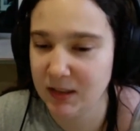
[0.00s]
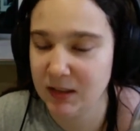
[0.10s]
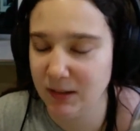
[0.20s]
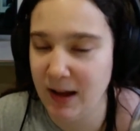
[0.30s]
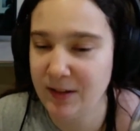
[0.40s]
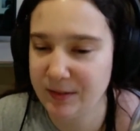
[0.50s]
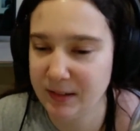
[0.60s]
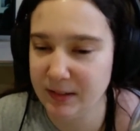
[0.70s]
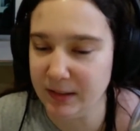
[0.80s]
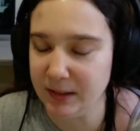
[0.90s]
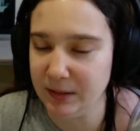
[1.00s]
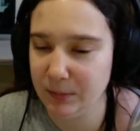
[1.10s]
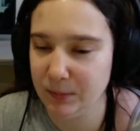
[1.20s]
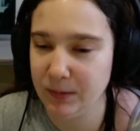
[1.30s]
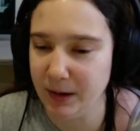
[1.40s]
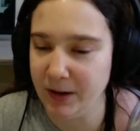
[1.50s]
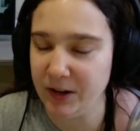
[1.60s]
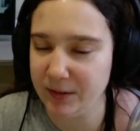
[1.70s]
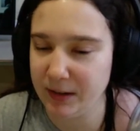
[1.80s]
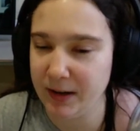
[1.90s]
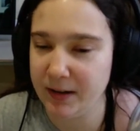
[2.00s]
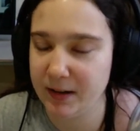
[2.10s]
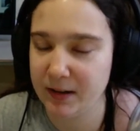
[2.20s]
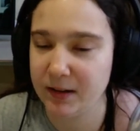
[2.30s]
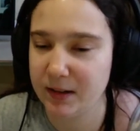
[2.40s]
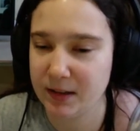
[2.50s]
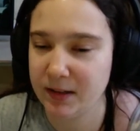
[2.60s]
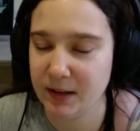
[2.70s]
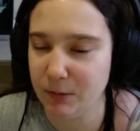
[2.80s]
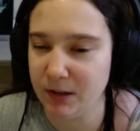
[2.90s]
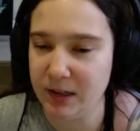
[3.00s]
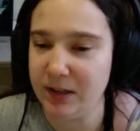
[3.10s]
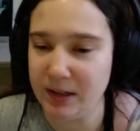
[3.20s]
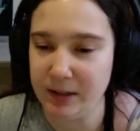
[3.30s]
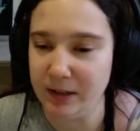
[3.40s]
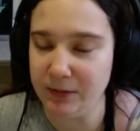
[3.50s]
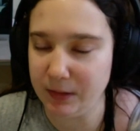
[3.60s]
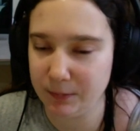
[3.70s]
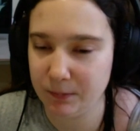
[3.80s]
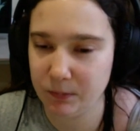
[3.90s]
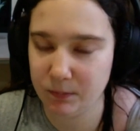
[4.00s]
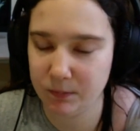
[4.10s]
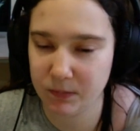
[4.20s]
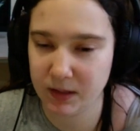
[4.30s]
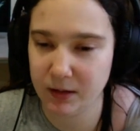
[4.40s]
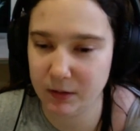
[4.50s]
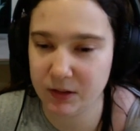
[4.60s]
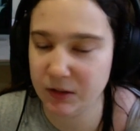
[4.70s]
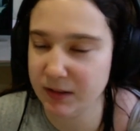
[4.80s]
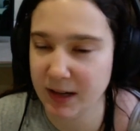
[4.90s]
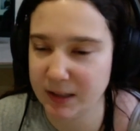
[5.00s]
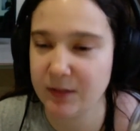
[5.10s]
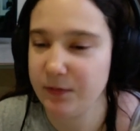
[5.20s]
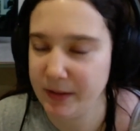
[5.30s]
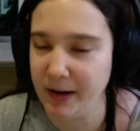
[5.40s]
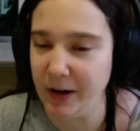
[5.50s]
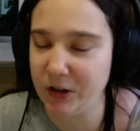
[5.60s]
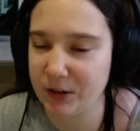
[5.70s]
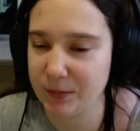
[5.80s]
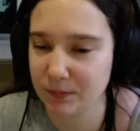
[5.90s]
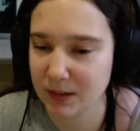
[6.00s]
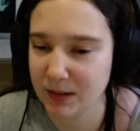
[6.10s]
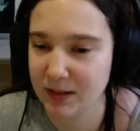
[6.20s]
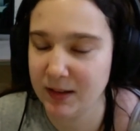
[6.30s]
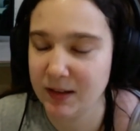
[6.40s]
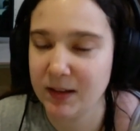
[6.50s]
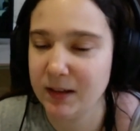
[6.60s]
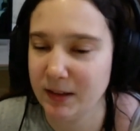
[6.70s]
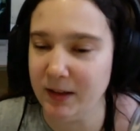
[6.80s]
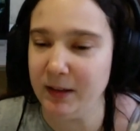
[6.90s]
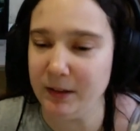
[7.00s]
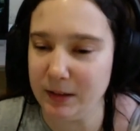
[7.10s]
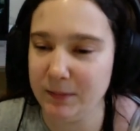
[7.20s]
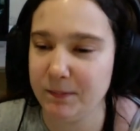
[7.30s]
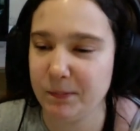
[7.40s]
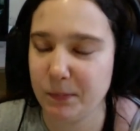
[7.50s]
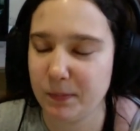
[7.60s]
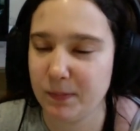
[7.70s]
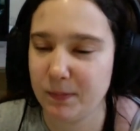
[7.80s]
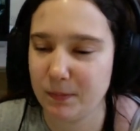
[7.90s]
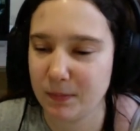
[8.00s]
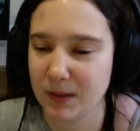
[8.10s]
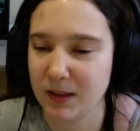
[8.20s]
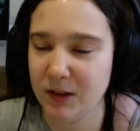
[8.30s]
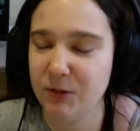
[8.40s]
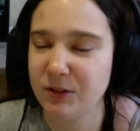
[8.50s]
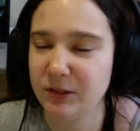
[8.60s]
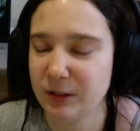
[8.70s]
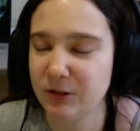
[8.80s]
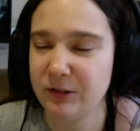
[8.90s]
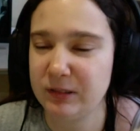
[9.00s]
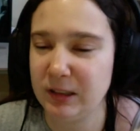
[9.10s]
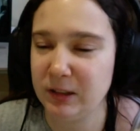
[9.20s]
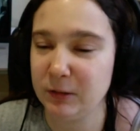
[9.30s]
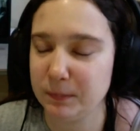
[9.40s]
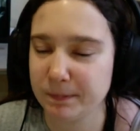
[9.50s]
last Sunday, but I did not want to DNF it. Do not finish. And it was a little slow.